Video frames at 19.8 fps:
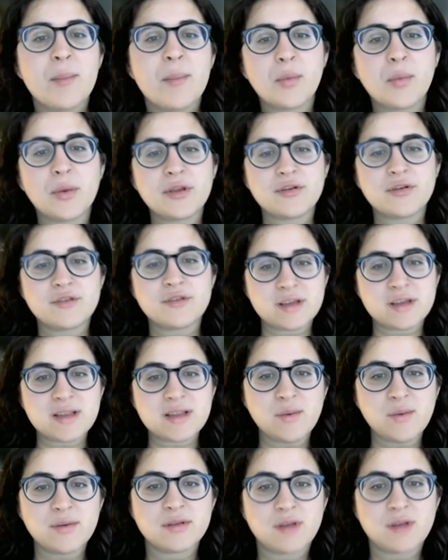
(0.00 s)
But when you're
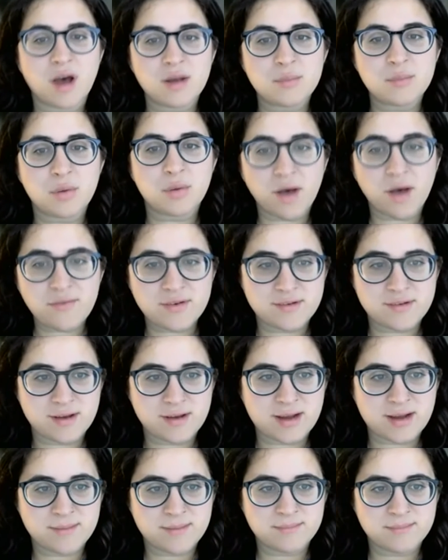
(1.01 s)
dealing with nonprofit
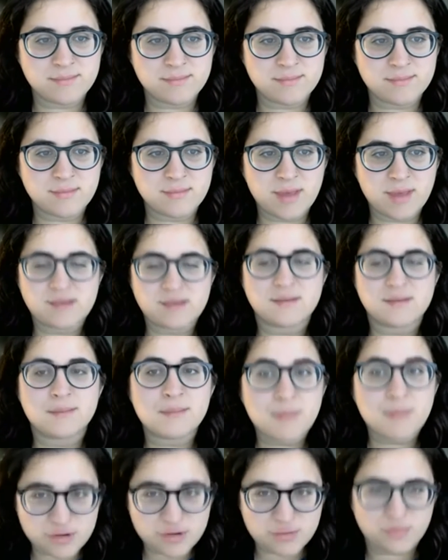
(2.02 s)
data, it's
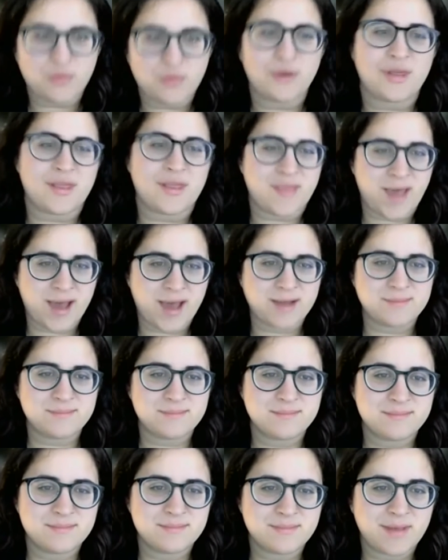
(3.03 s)
much more than that.
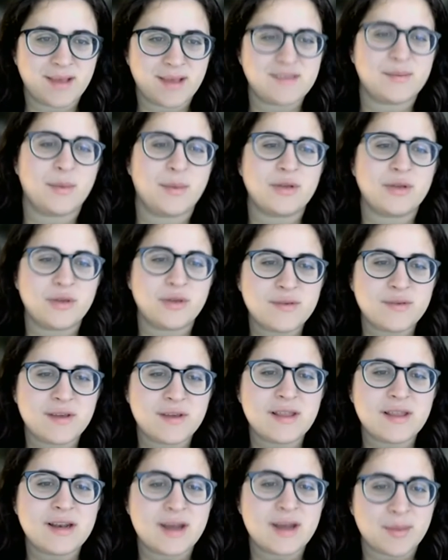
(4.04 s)
It's about
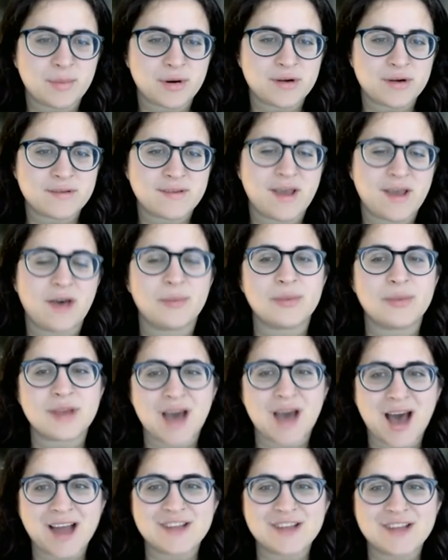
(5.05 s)
using the numbers to help
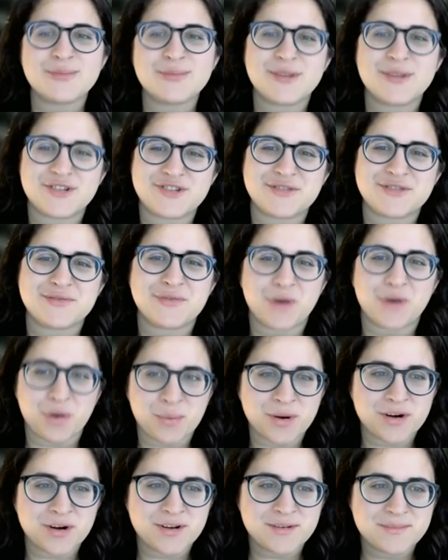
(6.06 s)
guide your mission
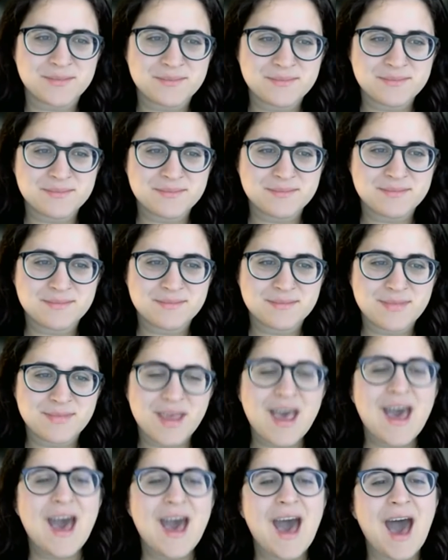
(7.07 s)
forward.
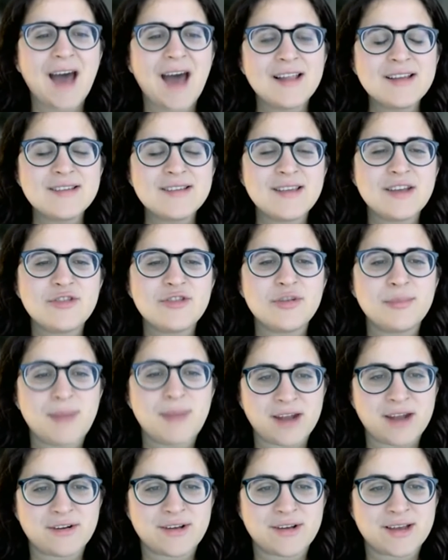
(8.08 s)
Alexandra
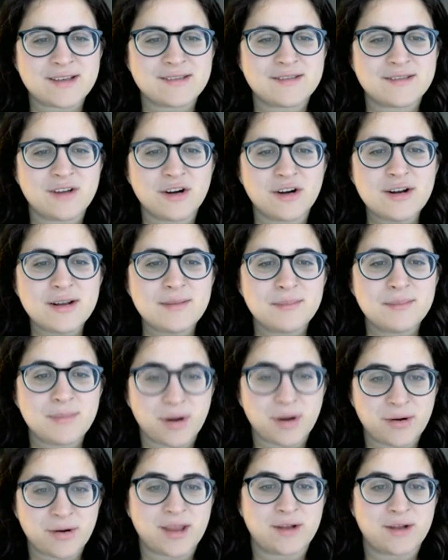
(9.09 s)
Mannerings started
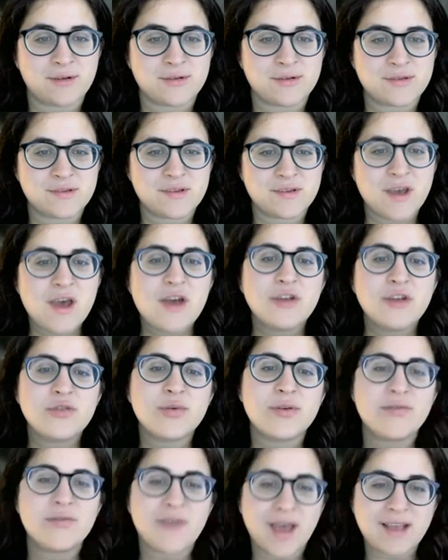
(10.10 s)
Merakenos
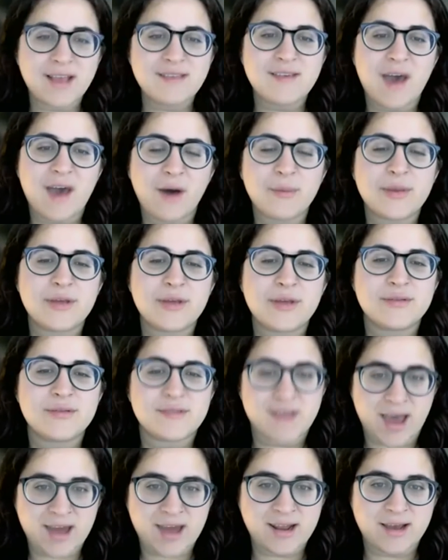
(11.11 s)
to advance how we use
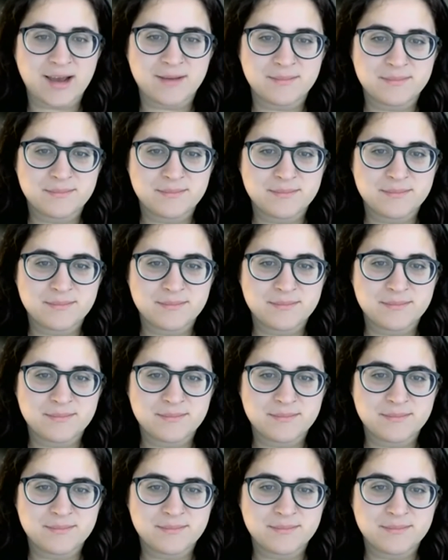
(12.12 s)
data,